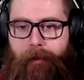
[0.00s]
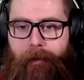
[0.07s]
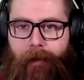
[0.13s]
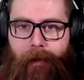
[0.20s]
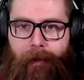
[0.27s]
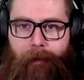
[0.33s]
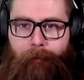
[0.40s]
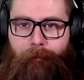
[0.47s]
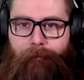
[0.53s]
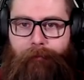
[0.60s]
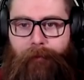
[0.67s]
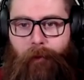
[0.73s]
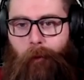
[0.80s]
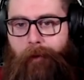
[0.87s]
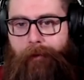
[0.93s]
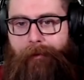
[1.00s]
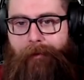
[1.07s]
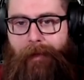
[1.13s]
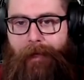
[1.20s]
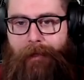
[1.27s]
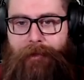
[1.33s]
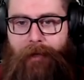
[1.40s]
The ones that
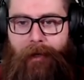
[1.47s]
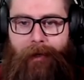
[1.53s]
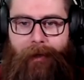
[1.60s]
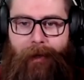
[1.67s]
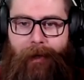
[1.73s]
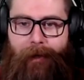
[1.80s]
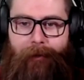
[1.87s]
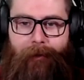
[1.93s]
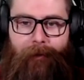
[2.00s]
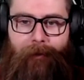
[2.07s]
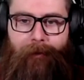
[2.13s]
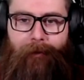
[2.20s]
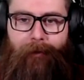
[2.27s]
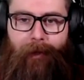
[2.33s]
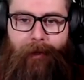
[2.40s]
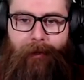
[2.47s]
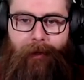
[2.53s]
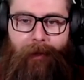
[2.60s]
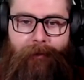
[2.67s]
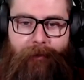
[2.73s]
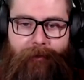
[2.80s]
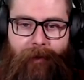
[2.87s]
I tried had like
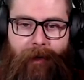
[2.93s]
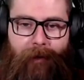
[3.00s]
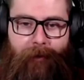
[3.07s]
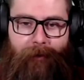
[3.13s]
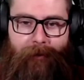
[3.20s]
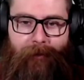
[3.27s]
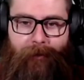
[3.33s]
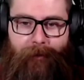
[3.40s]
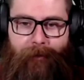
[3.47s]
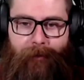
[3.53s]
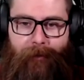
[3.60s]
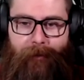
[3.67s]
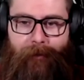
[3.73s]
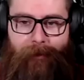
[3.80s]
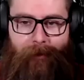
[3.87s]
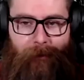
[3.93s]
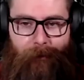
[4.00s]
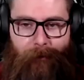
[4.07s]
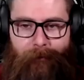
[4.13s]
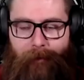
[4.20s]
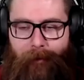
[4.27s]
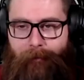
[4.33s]
lots of fire resistance,
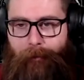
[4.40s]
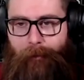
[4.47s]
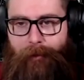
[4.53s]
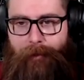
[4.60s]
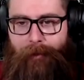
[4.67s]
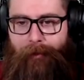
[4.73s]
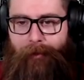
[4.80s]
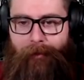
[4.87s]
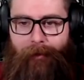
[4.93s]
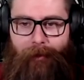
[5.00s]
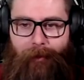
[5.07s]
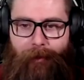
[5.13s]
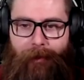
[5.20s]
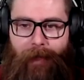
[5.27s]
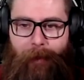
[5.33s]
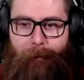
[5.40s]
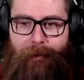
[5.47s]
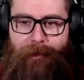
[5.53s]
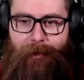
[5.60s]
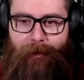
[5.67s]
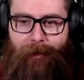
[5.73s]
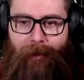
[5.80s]
so unfortunately, the only
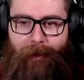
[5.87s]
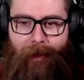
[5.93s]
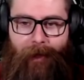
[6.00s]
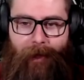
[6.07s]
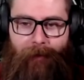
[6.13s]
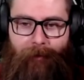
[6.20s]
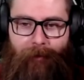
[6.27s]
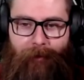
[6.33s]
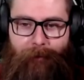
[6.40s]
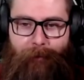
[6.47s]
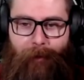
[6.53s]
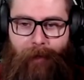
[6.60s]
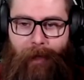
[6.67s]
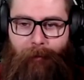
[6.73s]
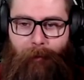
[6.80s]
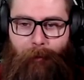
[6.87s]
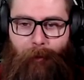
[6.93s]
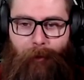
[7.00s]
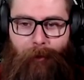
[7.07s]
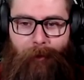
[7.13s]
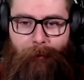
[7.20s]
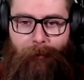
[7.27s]
damage unit I have is Palam and
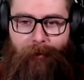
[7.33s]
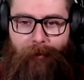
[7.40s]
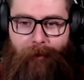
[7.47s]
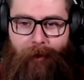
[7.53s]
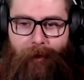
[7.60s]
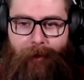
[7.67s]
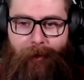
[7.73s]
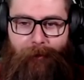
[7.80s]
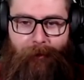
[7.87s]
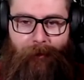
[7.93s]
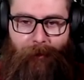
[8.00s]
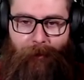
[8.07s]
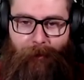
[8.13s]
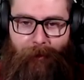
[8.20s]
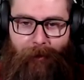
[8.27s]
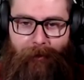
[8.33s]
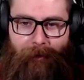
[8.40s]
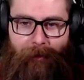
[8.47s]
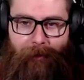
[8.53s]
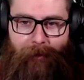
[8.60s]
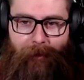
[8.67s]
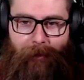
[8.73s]
Porum, so I couldn't really do
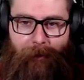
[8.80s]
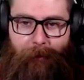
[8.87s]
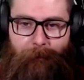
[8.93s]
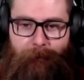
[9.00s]
anything there.